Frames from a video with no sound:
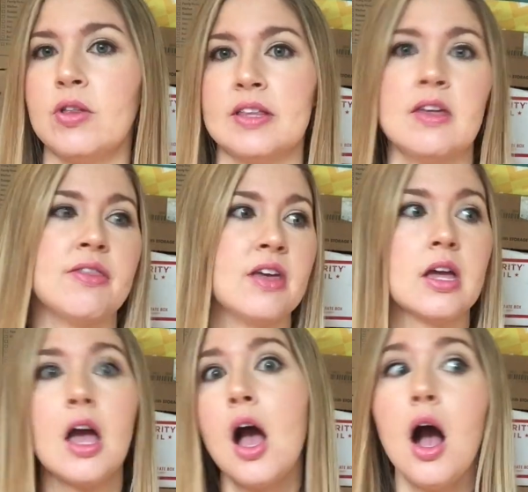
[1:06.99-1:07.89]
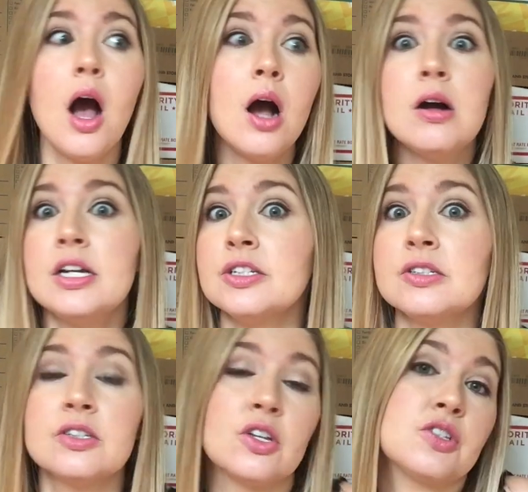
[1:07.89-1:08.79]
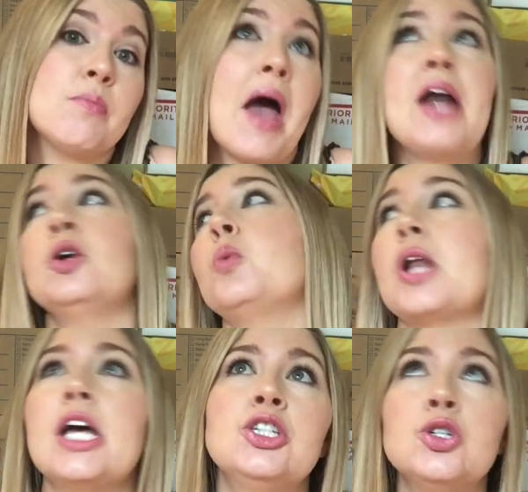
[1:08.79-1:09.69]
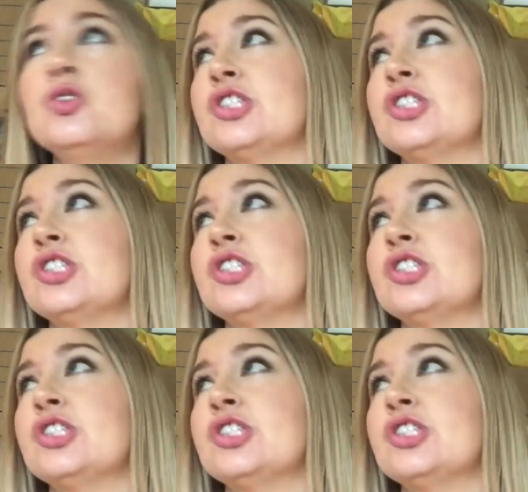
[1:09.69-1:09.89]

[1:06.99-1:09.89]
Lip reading: Like they think, oh, it doesn't matter what I do,